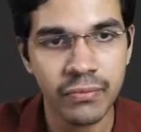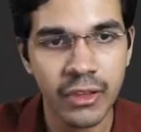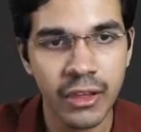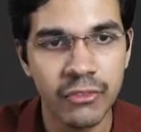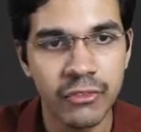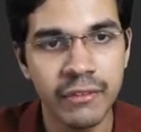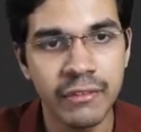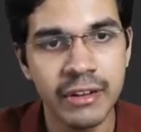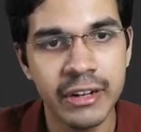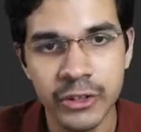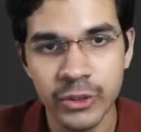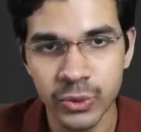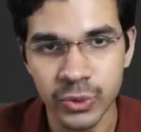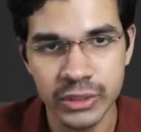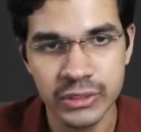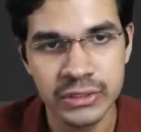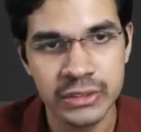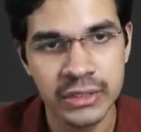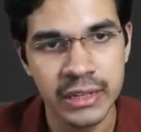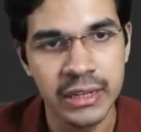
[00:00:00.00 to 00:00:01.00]
we will do
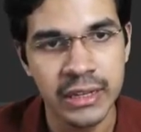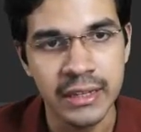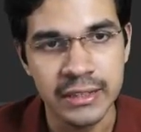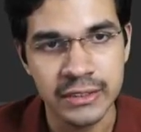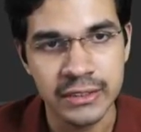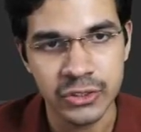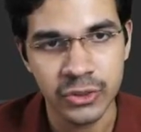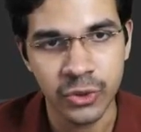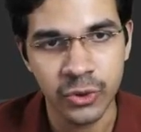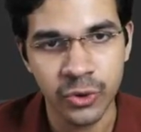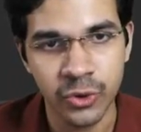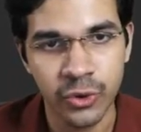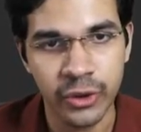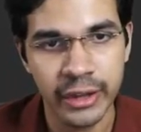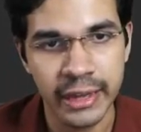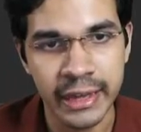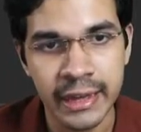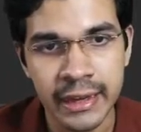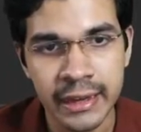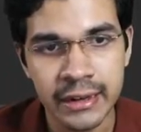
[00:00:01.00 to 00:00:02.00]
this. So
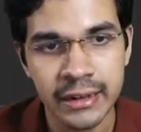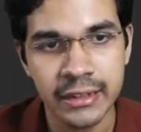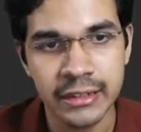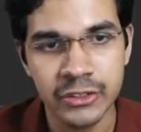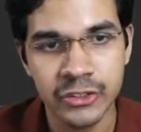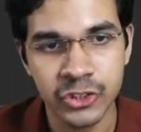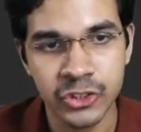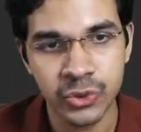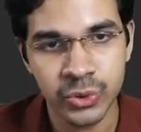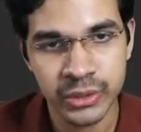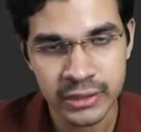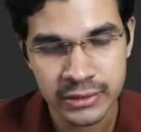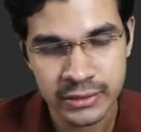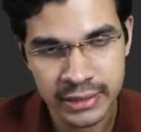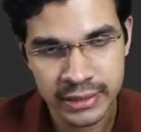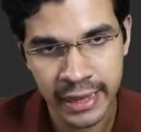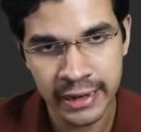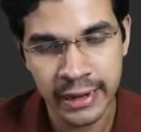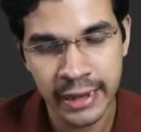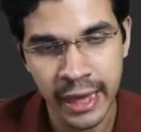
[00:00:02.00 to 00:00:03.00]
here two things
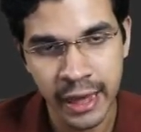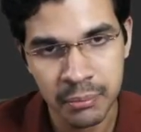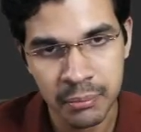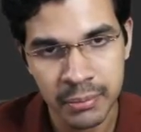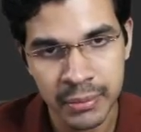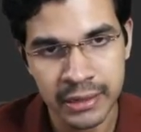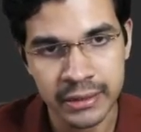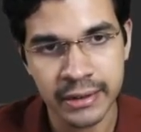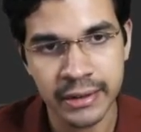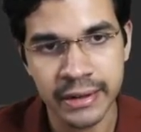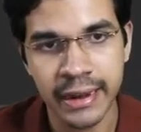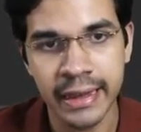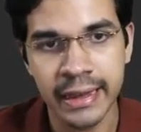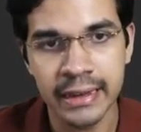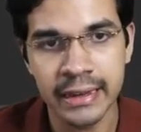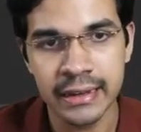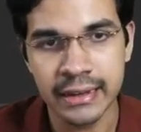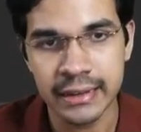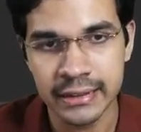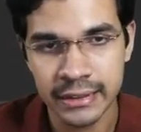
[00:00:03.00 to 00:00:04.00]
can happen,
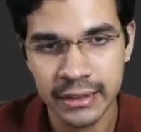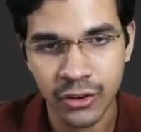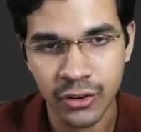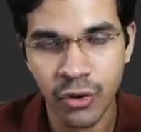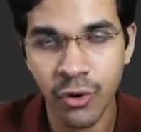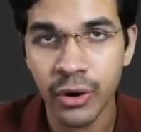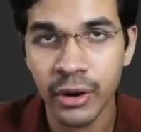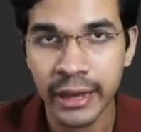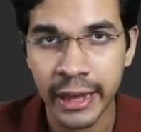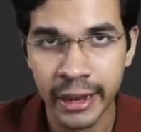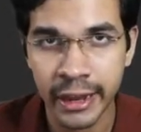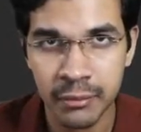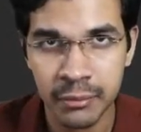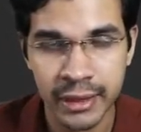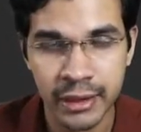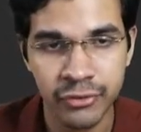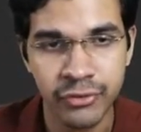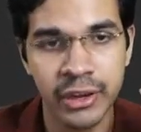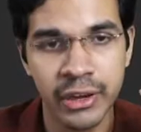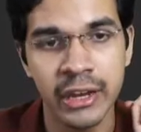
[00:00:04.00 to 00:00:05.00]
like the call can
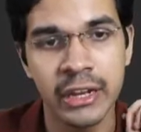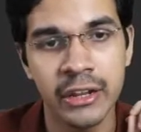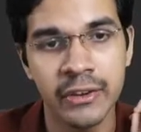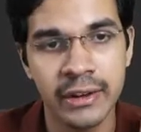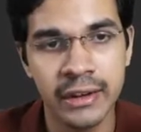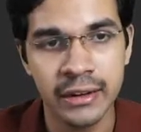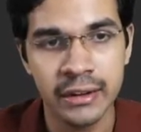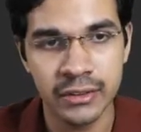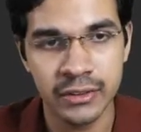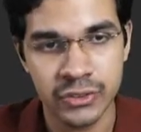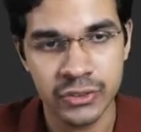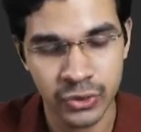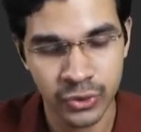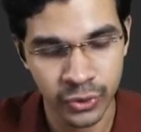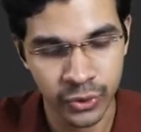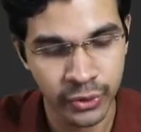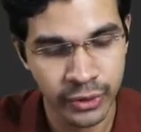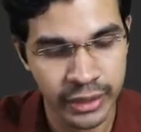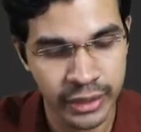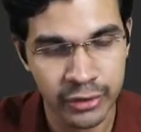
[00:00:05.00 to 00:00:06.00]
be a failure.
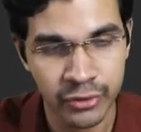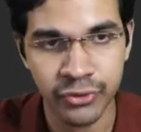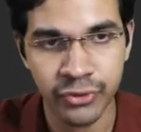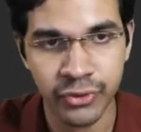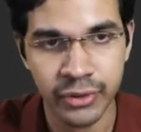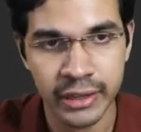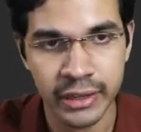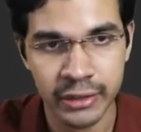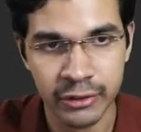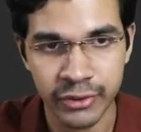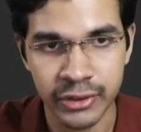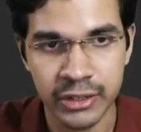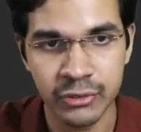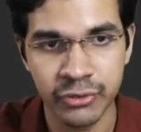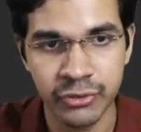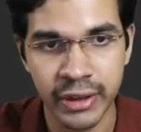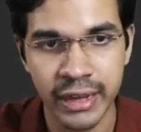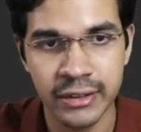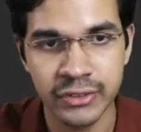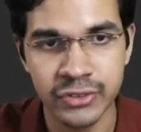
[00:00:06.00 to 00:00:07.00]
So if it
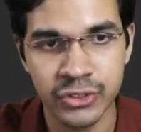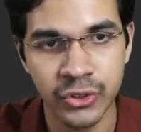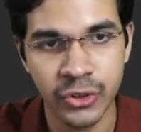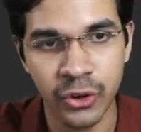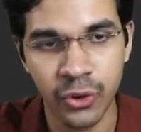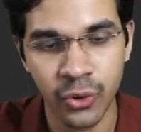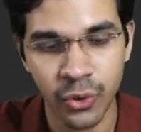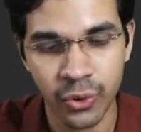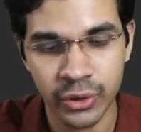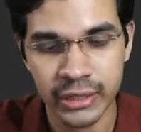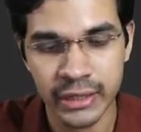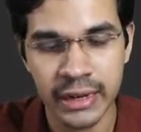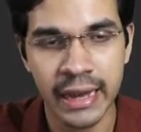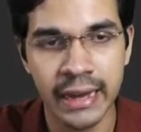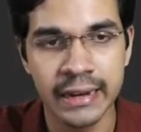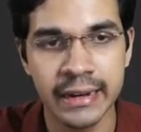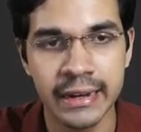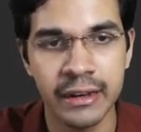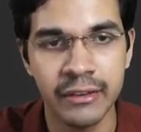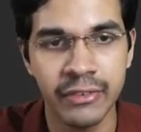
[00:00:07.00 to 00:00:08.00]
fails to load the
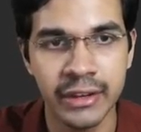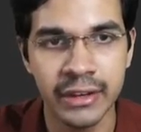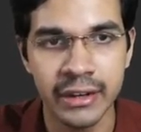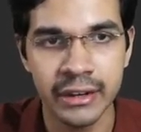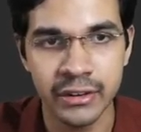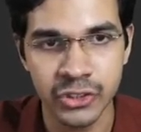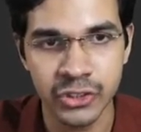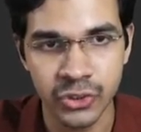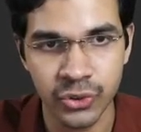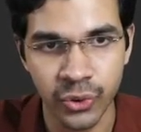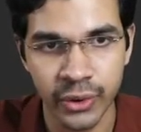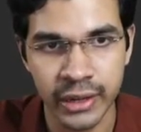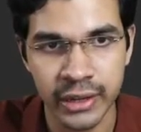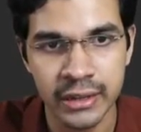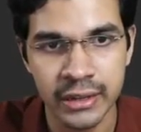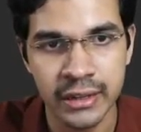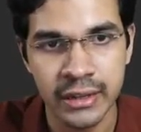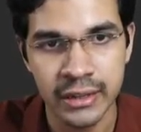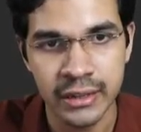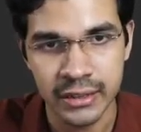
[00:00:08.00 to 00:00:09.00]
data, we need to show
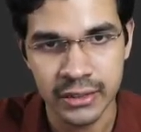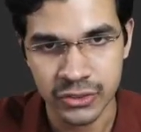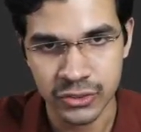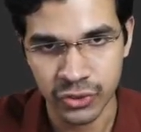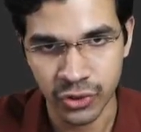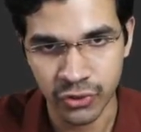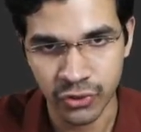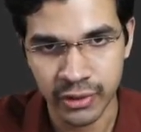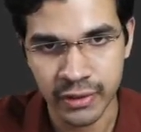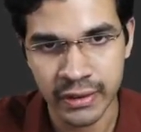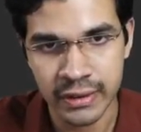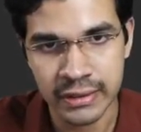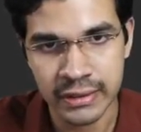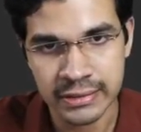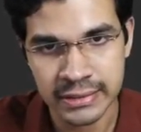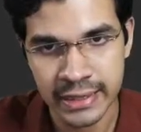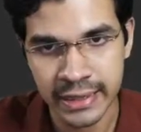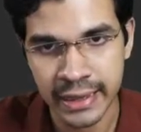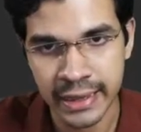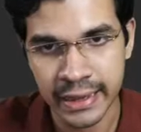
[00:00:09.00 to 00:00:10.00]
it. So we will
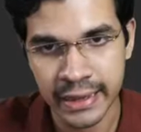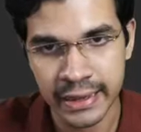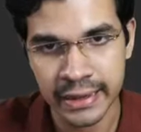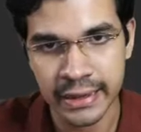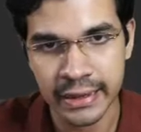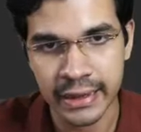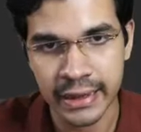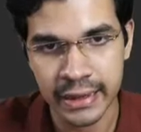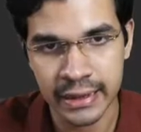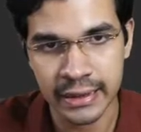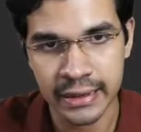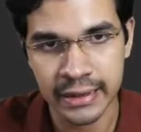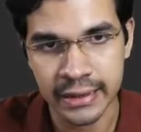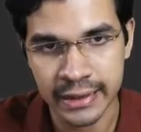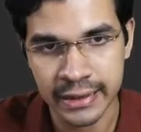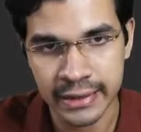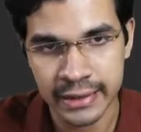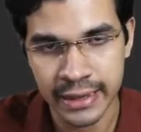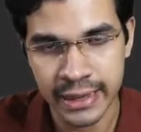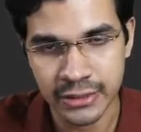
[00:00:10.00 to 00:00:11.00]
say
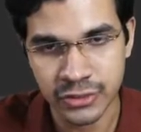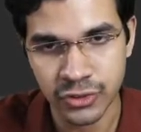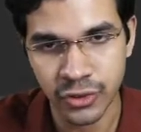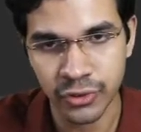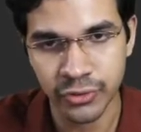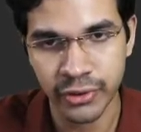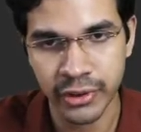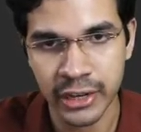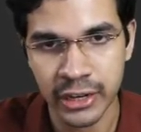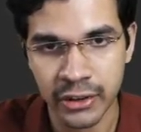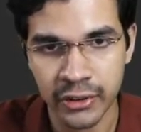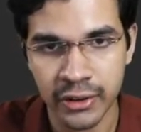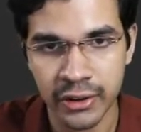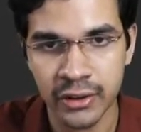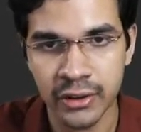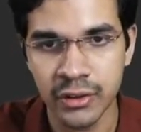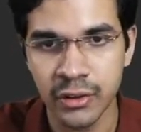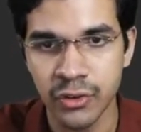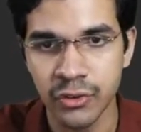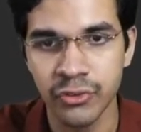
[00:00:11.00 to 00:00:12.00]
in case of failure,
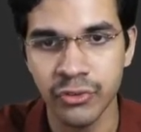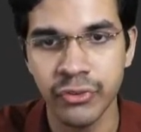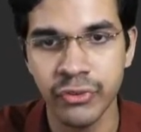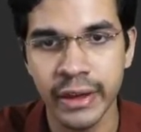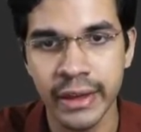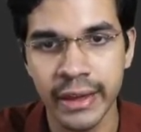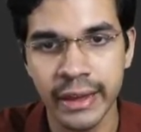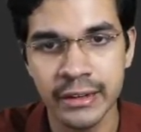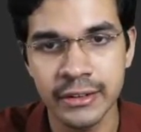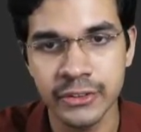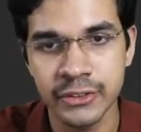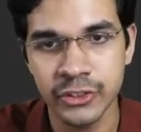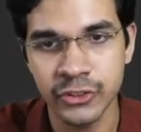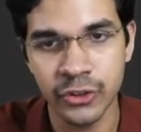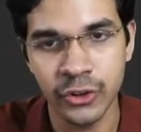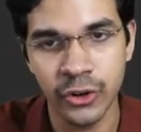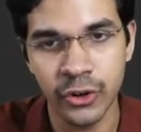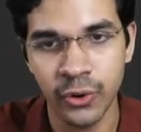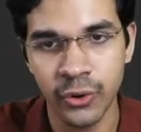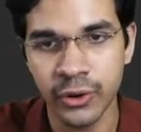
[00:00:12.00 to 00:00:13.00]
fail to
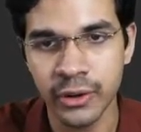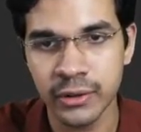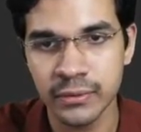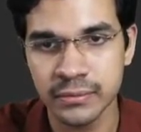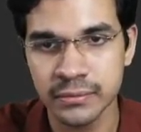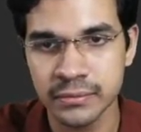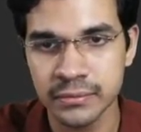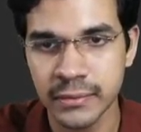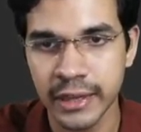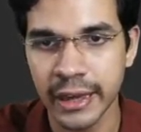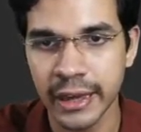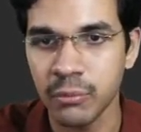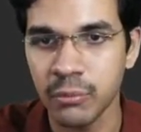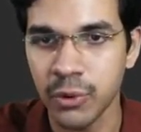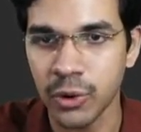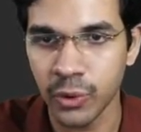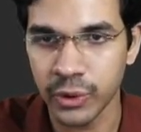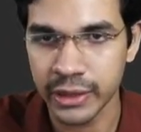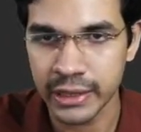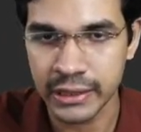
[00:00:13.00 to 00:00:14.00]
load
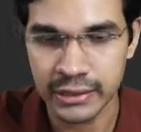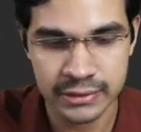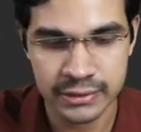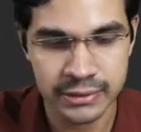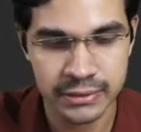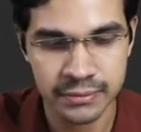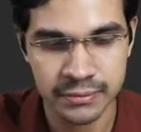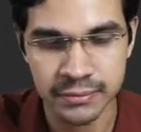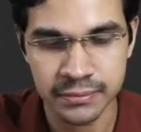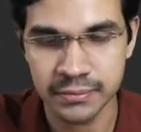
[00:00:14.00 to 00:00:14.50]
employees.